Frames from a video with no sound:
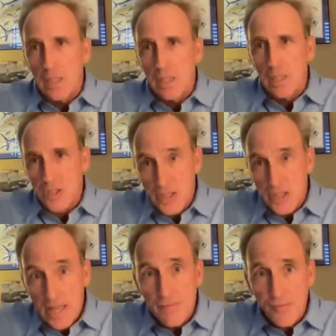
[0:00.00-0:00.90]
in the
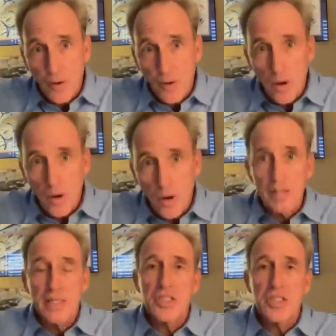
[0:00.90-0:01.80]
state of Florida,
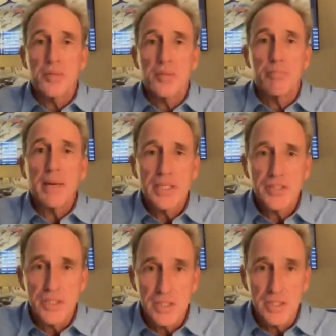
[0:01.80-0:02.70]
it's a big
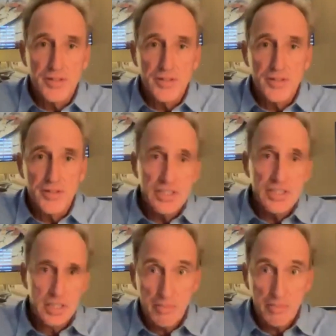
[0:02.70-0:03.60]
business. Fishing is a
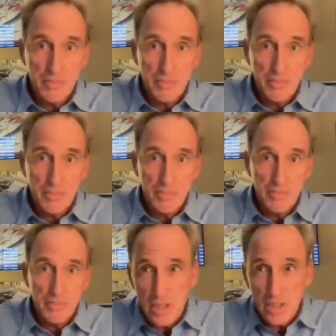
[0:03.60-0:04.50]
big business, but
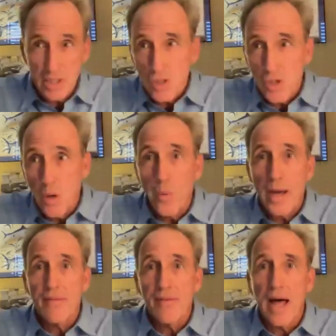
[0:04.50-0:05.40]
it's also a way
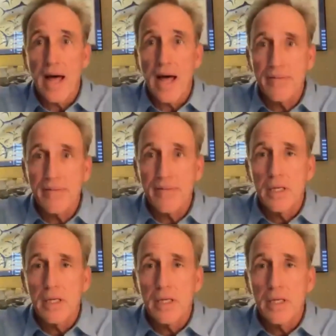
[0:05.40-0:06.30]
of life.
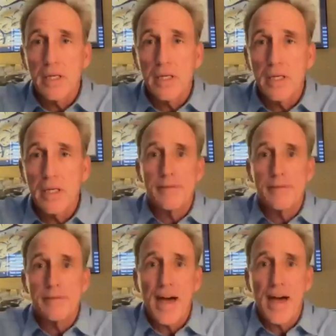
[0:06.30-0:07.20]

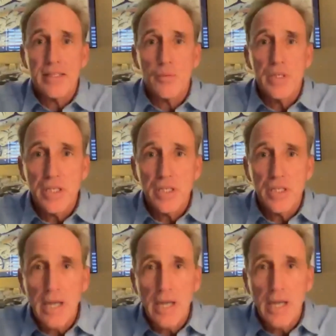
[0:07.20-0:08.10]
In fact, a recent
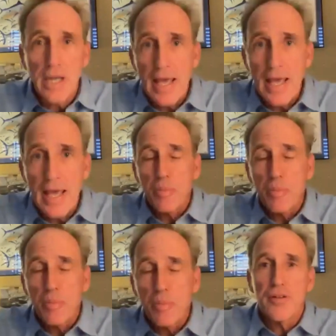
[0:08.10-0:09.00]

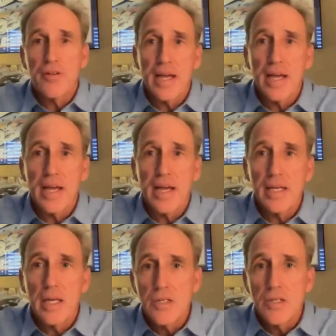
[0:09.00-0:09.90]
AARP survey
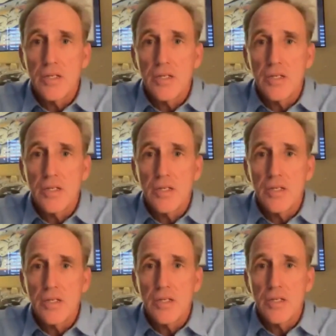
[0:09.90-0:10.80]
surveyed
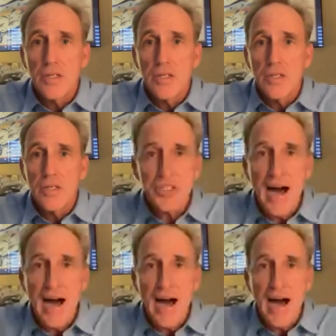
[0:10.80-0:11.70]
men over
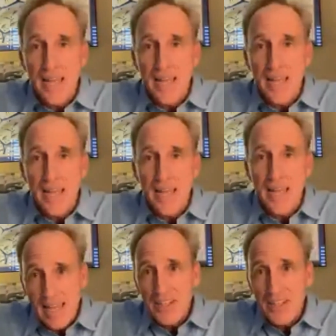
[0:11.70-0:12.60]
65, and
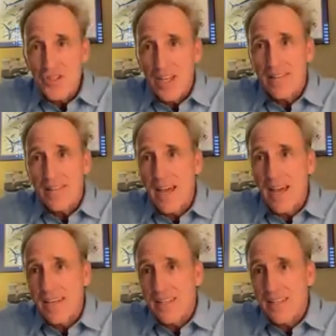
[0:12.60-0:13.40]
they said that